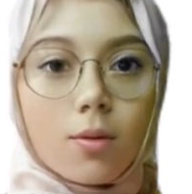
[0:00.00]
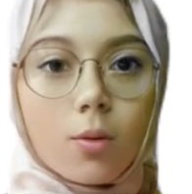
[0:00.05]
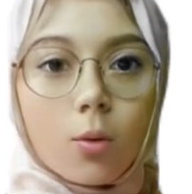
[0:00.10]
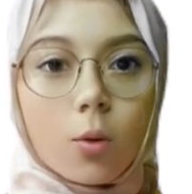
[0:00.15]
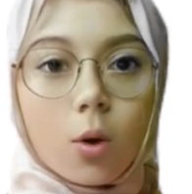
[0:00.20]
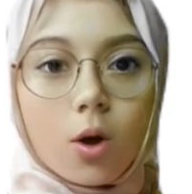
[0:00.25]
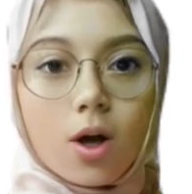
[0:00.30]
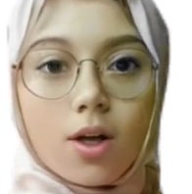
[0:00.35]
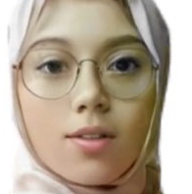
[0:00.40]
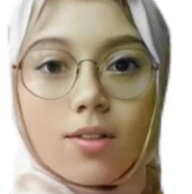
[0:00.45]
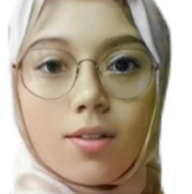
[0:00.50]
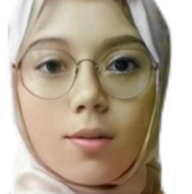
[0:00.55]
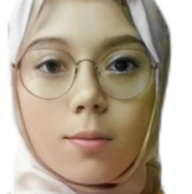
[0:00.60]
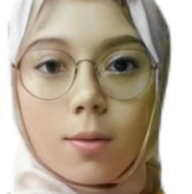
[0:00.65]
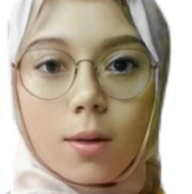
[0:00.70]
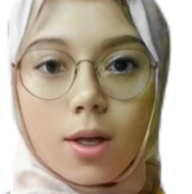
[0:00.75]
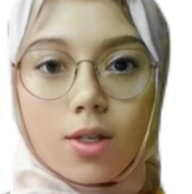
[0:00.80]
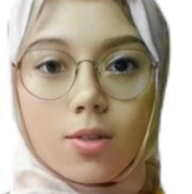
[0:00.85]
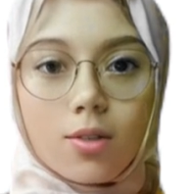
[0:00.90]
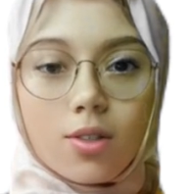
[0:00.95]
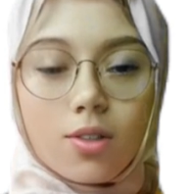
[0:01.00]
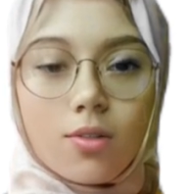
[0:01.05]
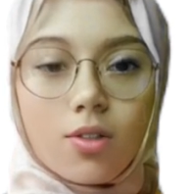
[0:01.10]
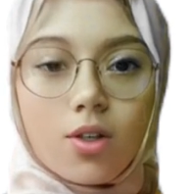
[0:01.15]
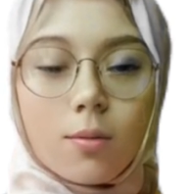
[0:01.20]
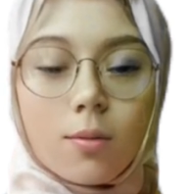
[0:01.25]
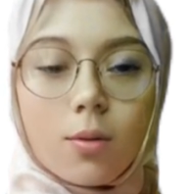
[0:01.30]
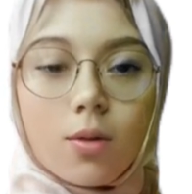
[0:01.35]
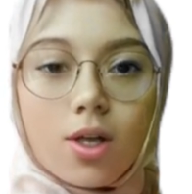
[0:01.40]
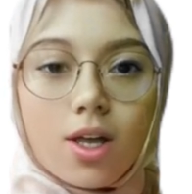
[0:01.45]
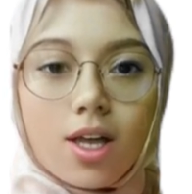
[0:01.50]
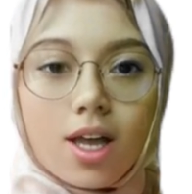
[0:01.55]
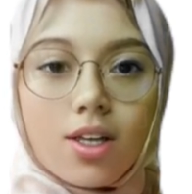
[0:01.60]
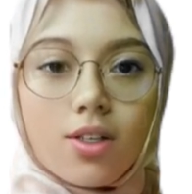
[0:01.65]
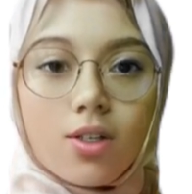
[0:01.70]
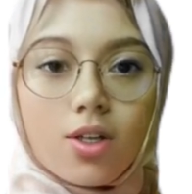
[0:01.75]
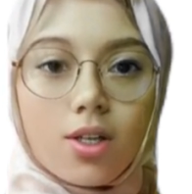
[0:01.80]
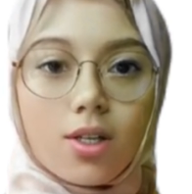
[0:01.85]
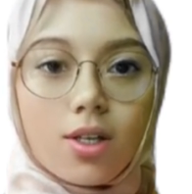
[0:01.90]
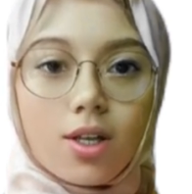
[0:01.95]
1. Pillars of
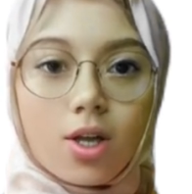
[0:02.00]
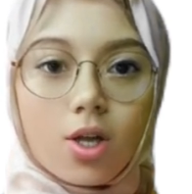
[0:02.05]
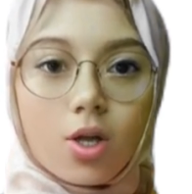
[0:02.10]
communication.